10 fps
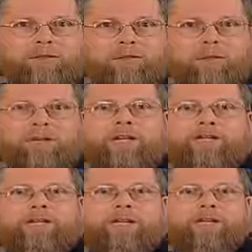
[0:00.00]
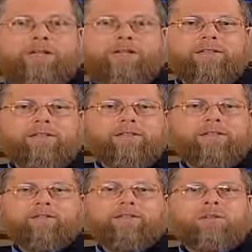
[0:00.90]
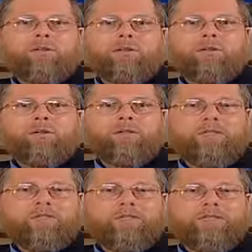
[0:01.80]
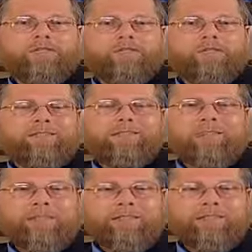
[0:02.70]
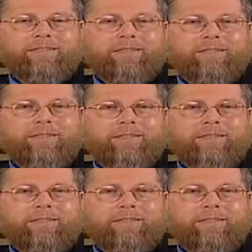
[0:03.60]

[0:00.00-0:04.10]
Brain death is not always instantaneous.